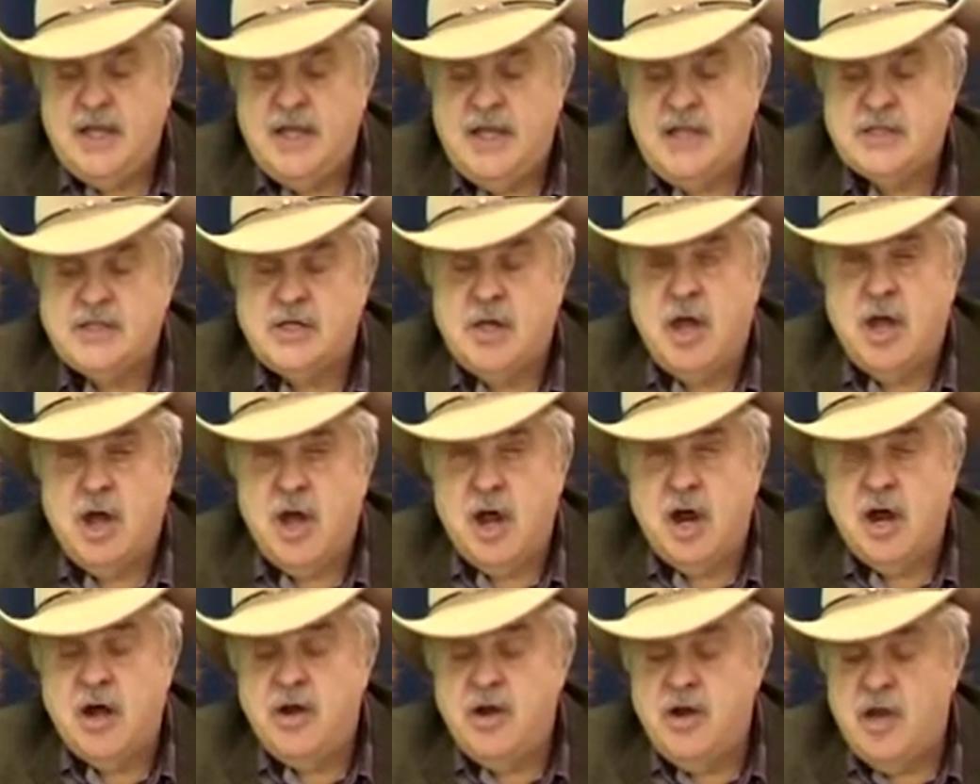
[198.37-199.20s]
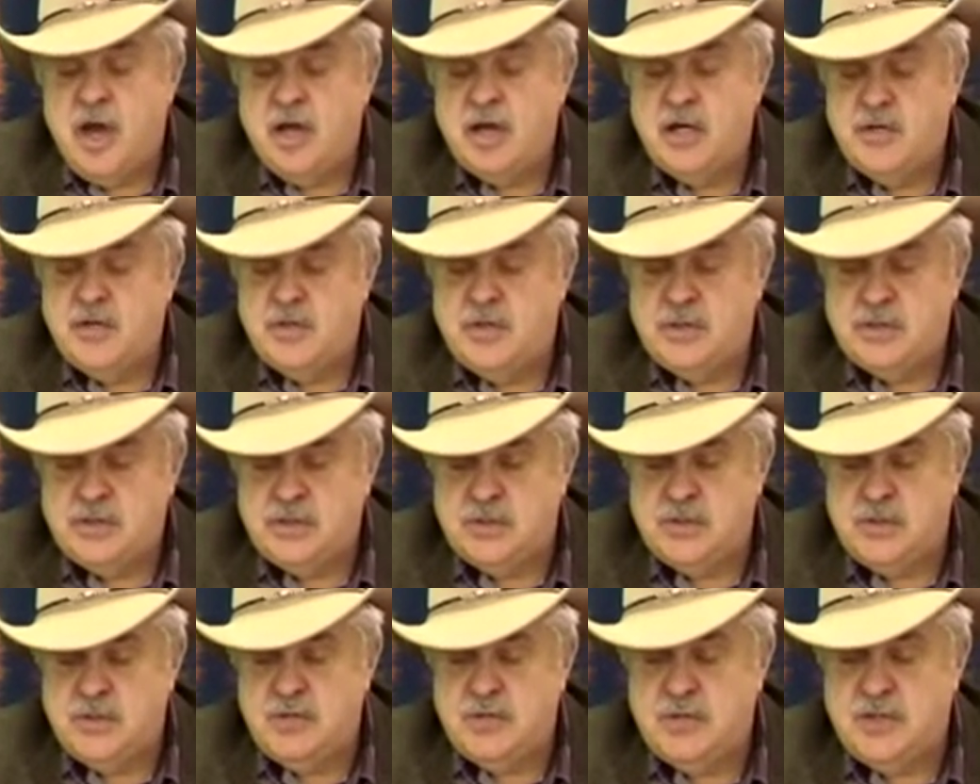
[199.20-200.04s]
It's hard not to
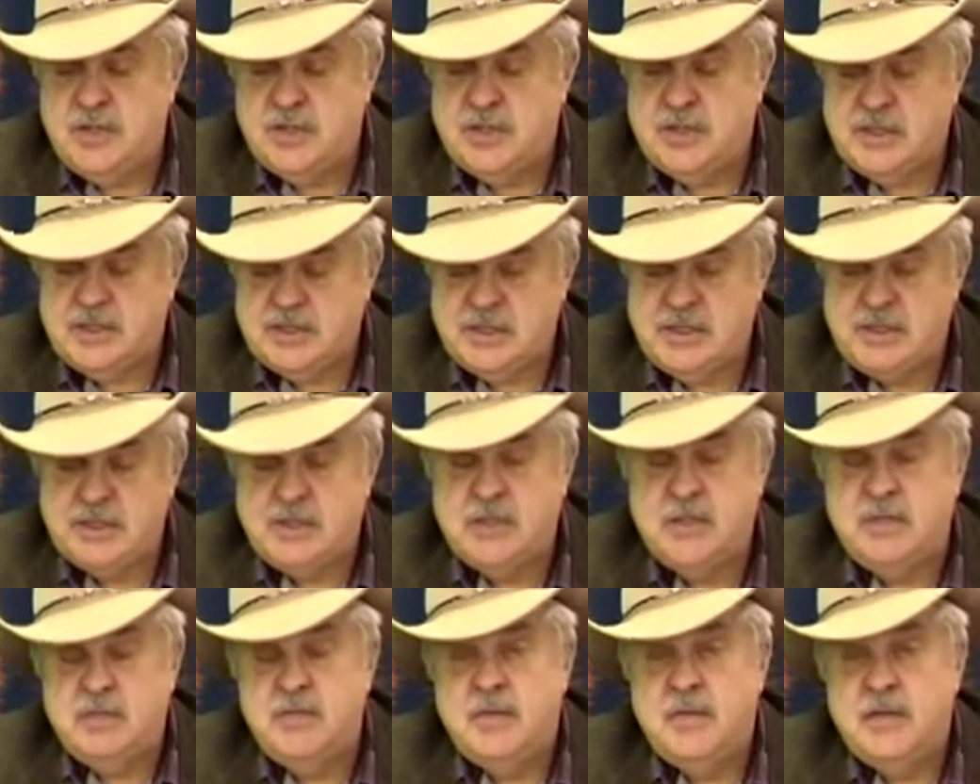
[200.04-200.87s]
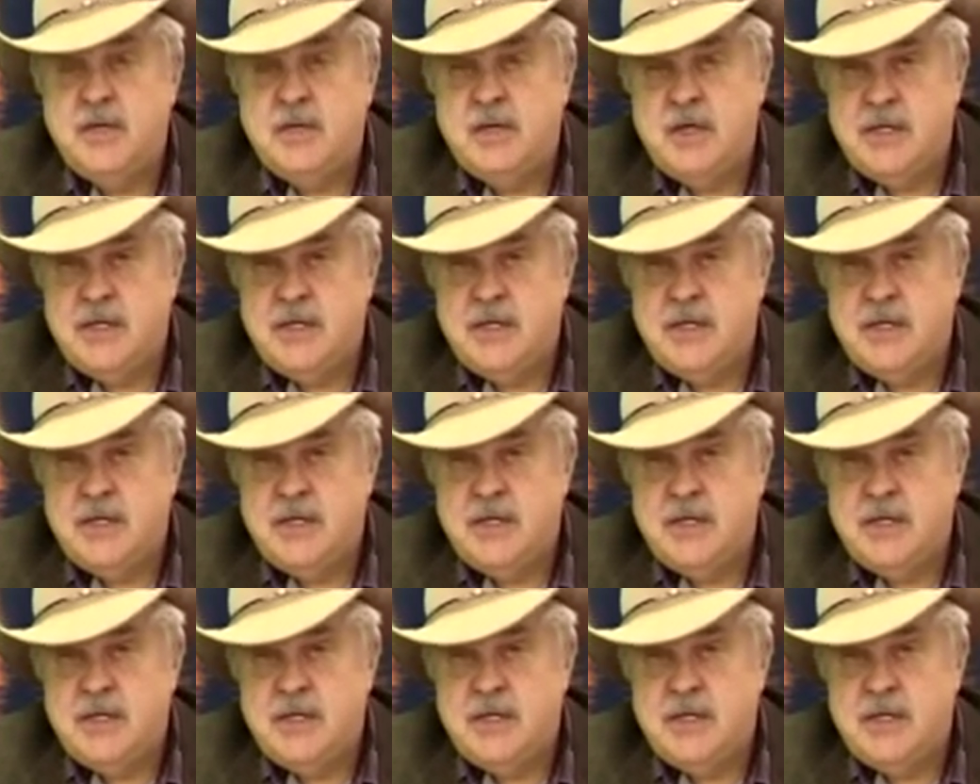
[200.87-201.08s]
assume that the system